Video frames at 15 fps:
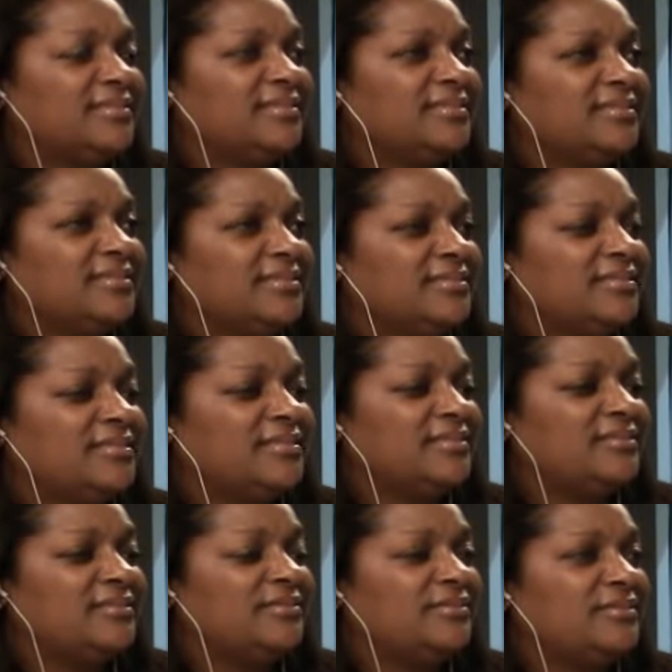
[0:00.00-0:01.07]

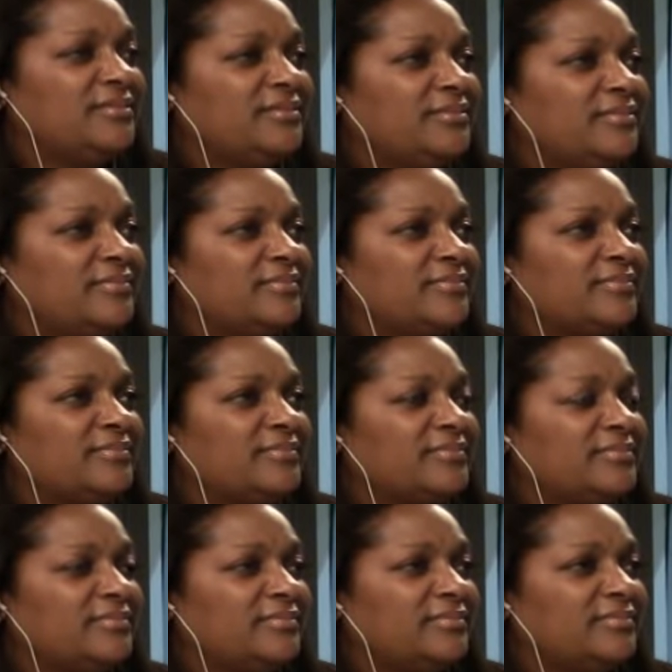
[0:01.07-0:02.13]

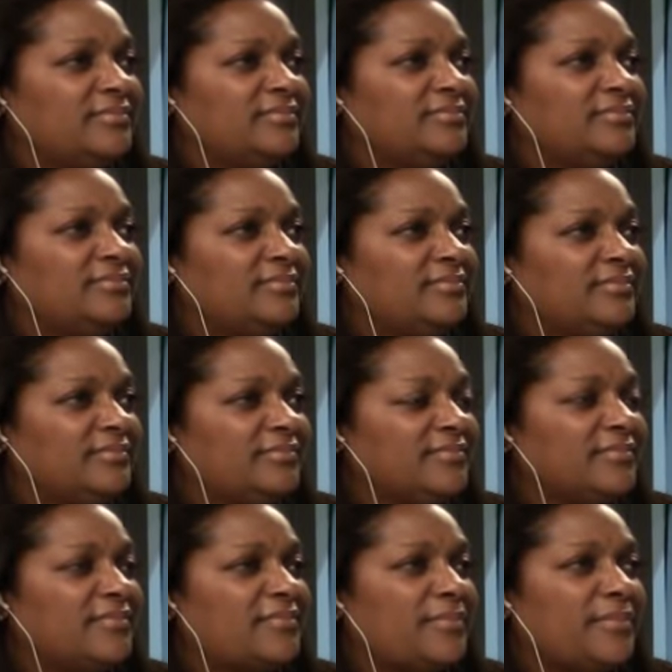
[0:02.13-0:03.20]

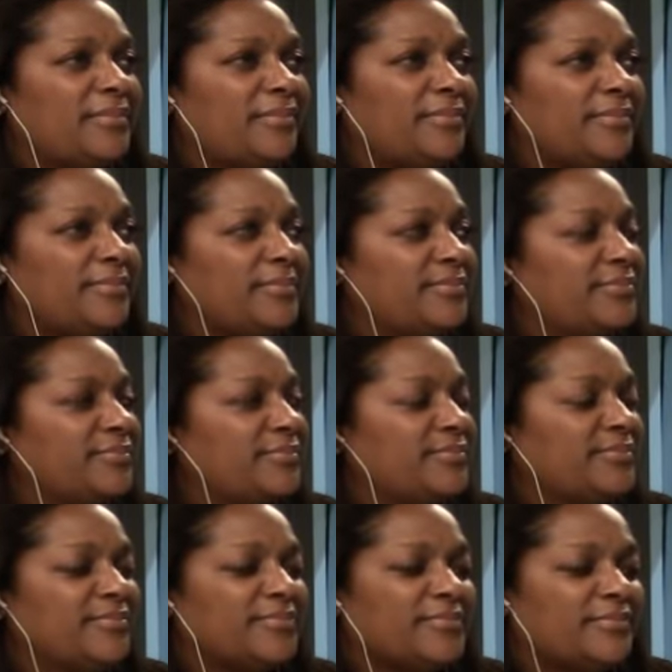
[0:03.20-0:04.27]

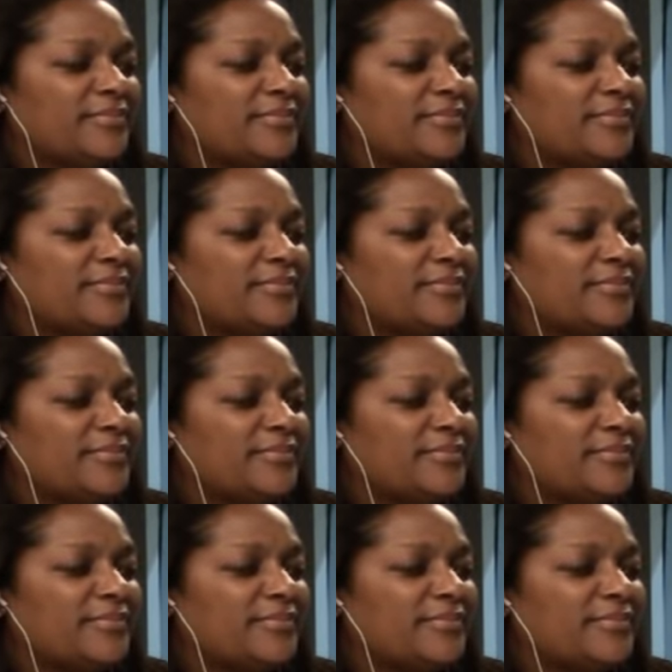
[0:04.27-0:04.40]
No words are spoken by the person on screen.